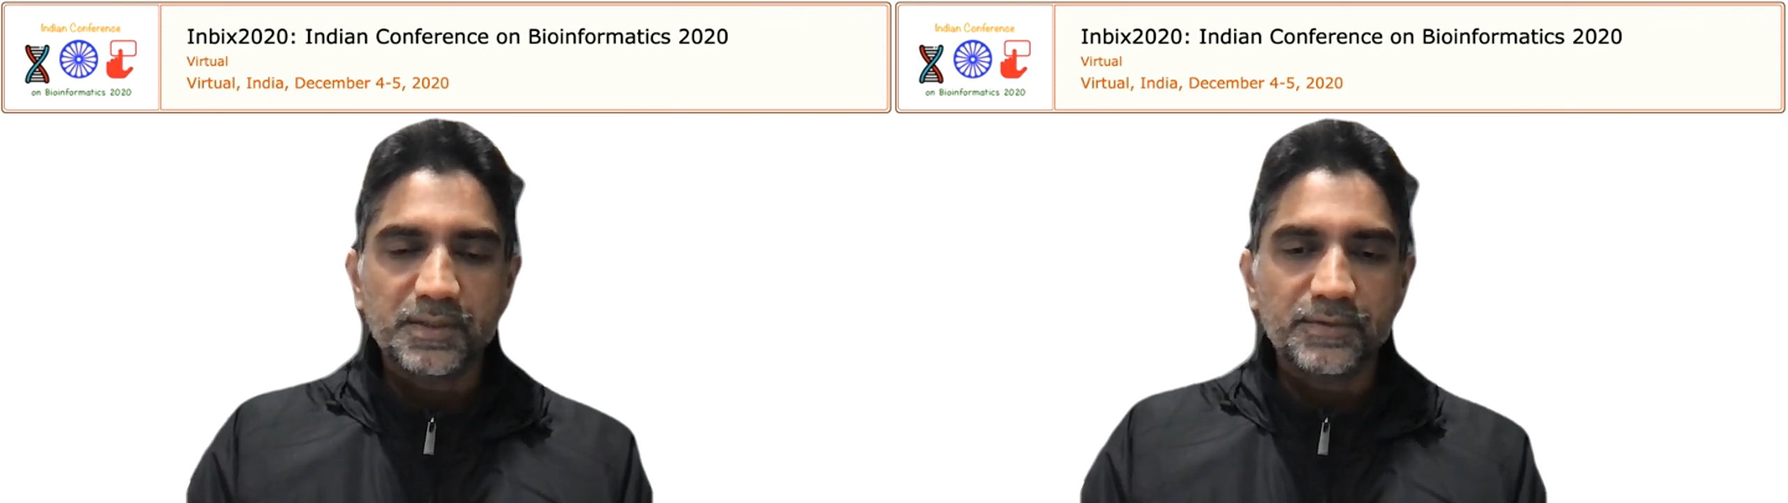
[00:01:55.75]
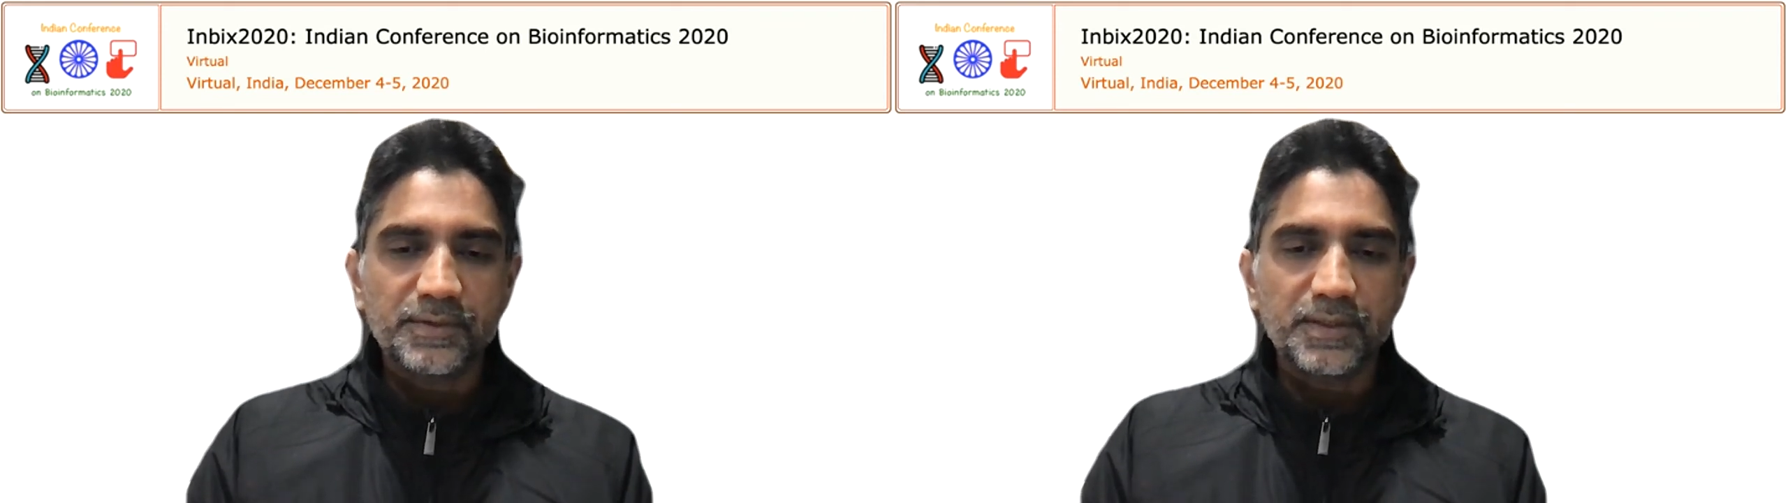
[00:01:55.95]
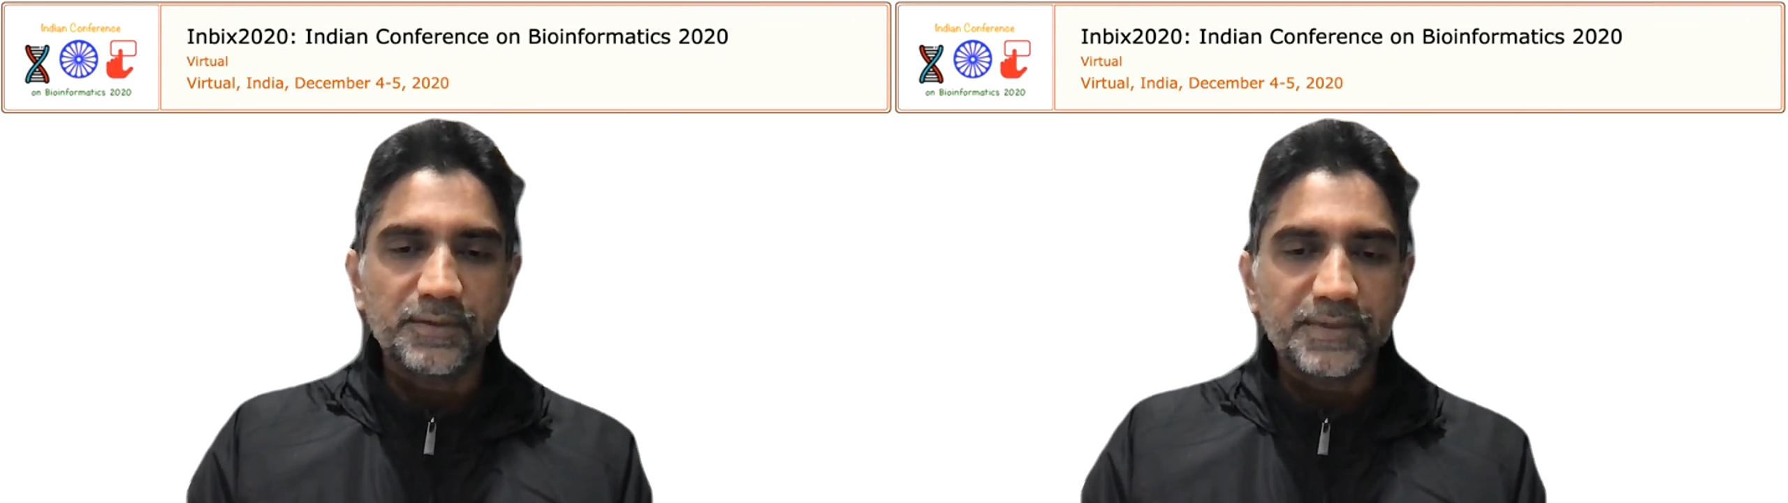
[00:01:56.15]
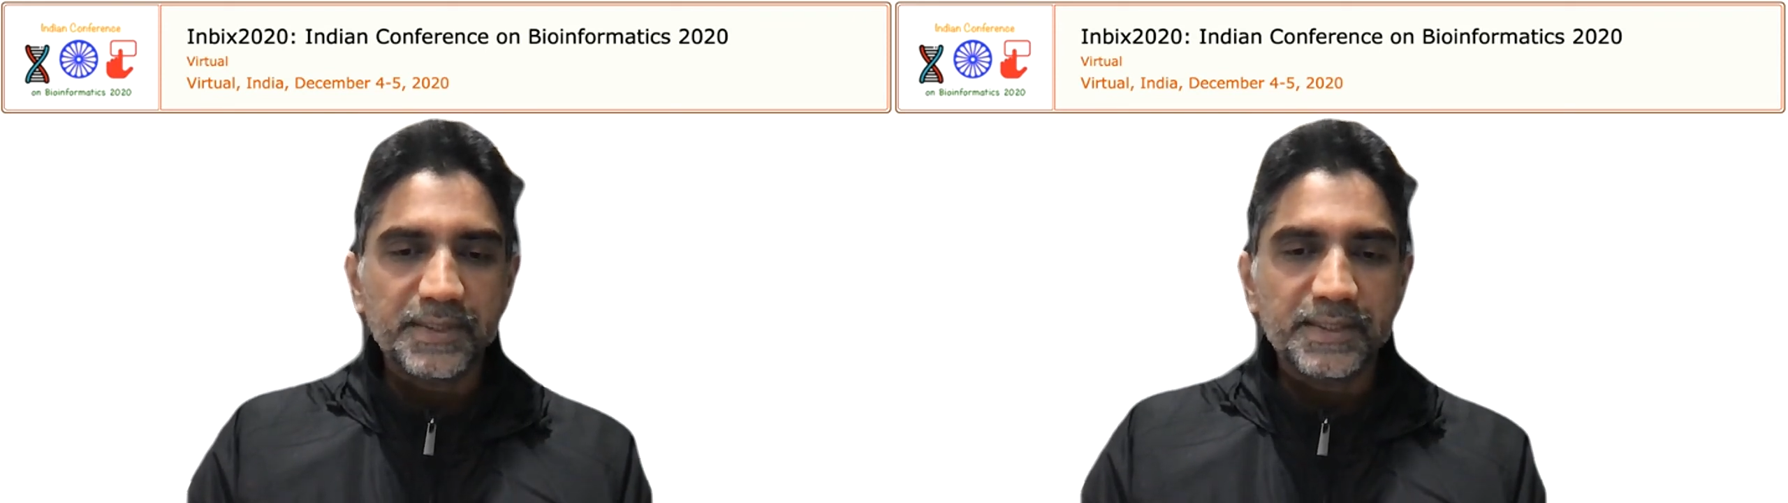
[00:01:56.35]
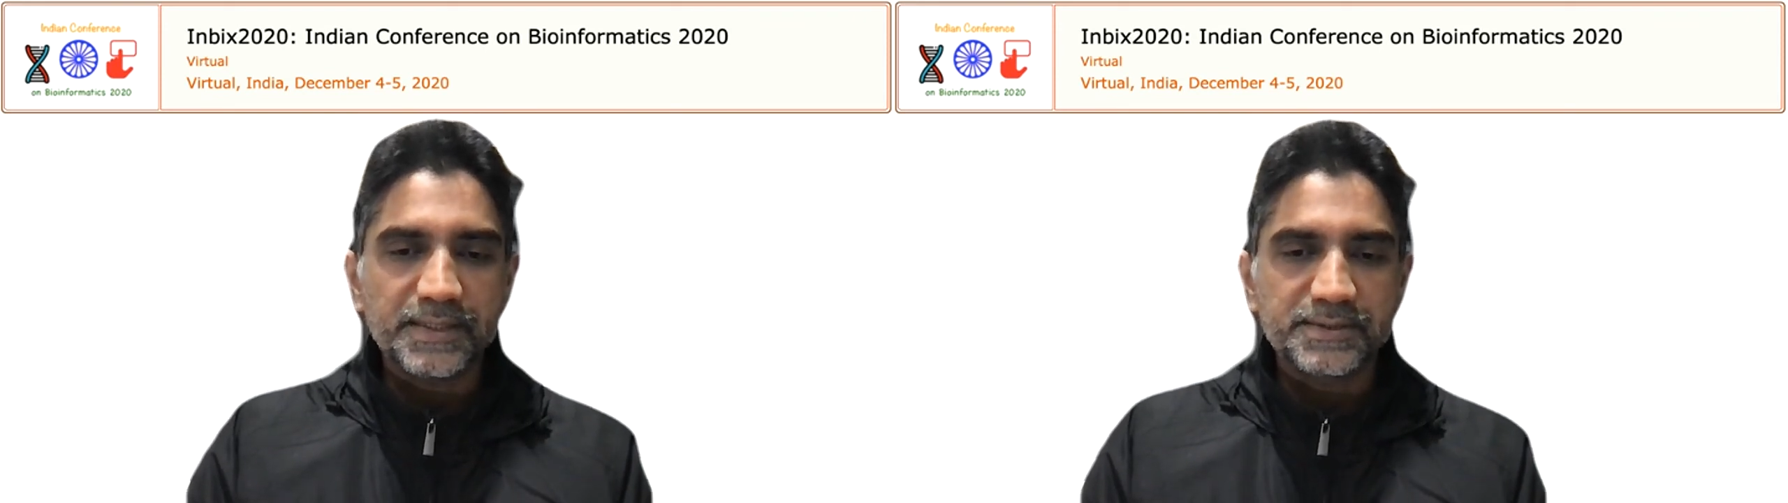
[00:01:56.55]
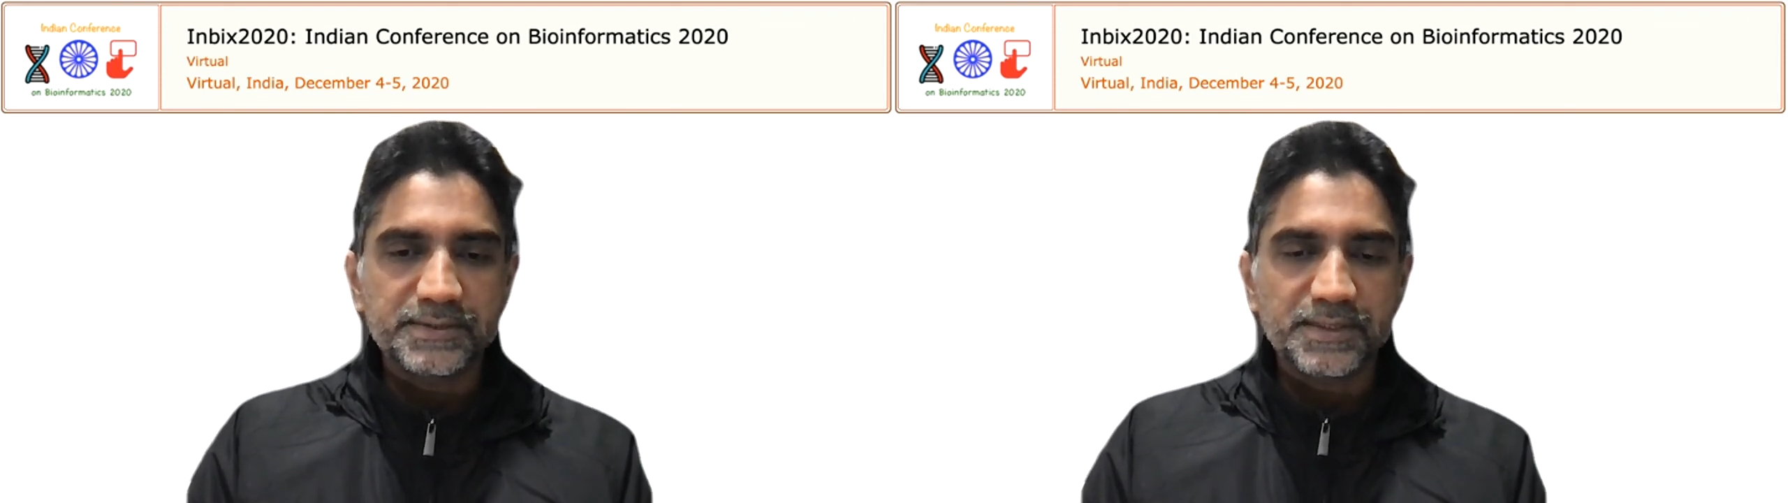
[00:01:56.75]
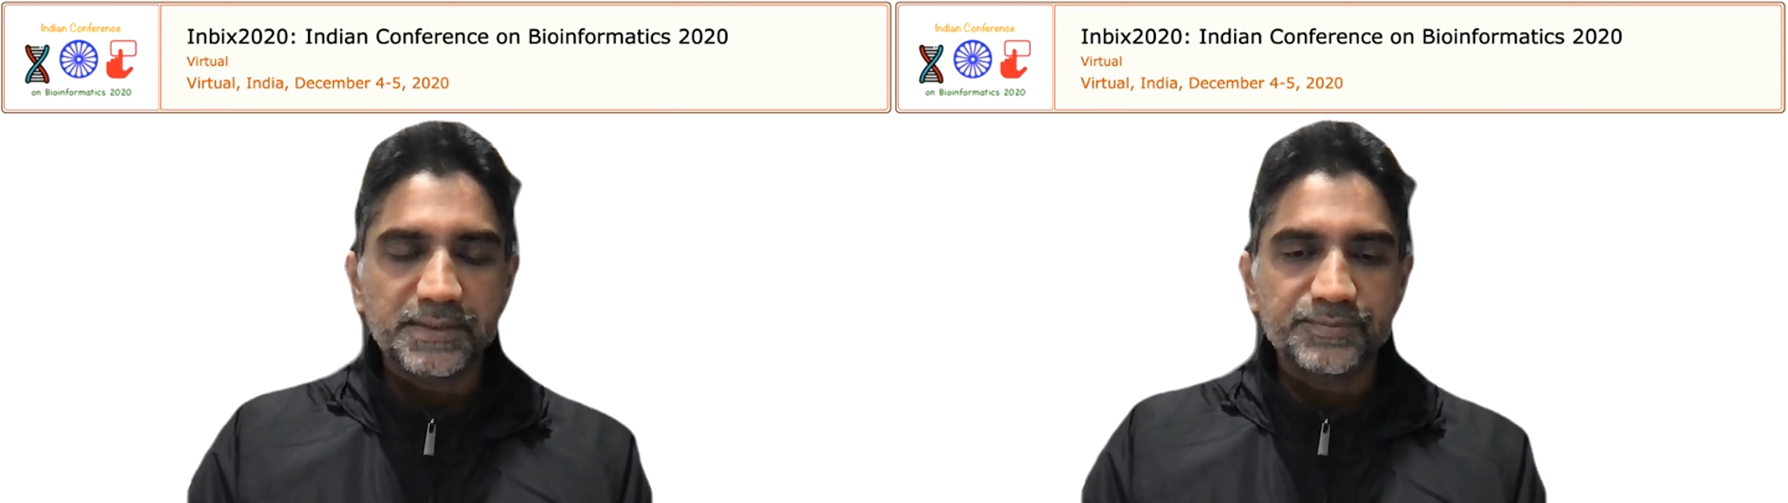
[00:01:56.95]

of our affiliates